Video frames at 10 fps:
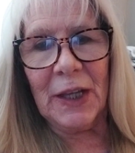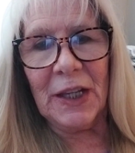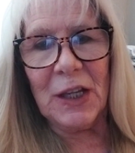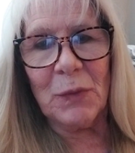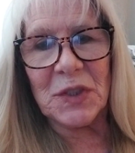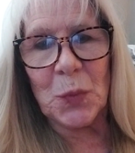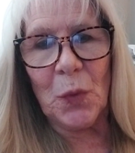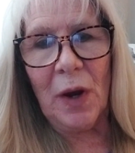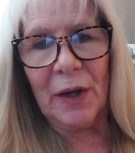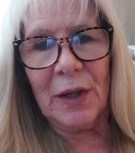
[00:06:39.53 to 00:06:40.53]
He was
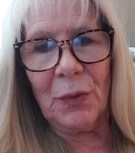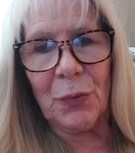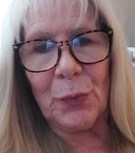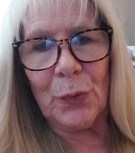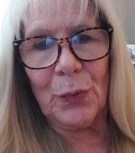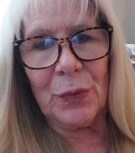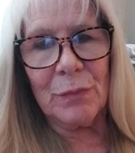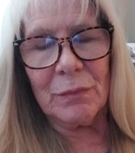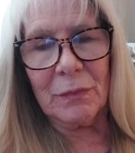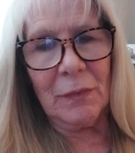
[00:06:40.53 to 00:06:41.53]
walking through
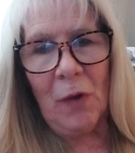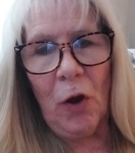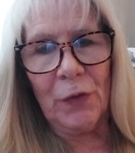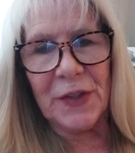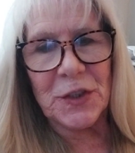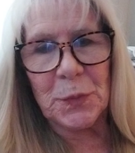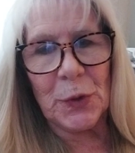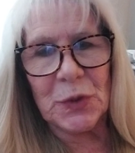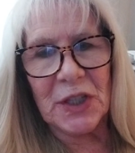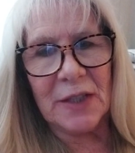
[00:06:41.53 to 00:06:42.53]
all these
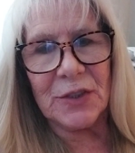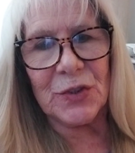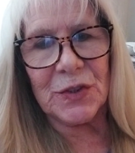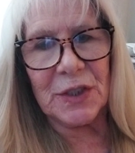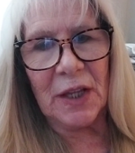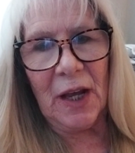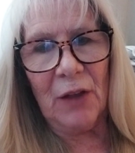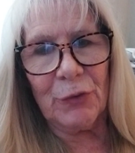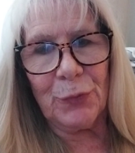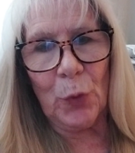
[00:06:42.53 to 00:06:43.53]
protesters in
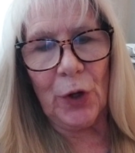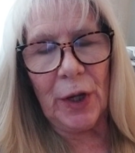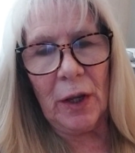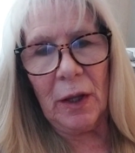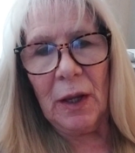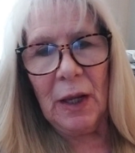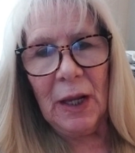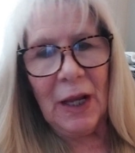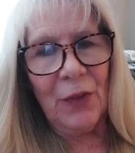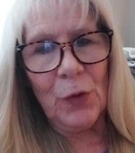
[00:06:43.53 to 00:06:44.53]
California,
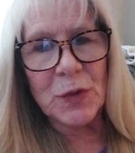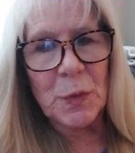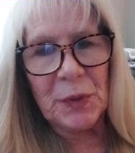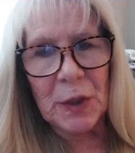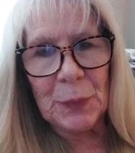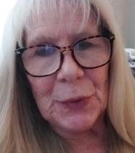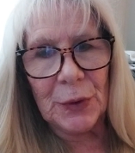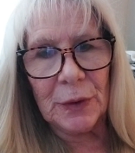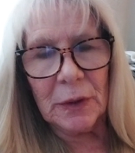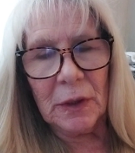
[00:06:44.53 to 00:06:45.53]
and those people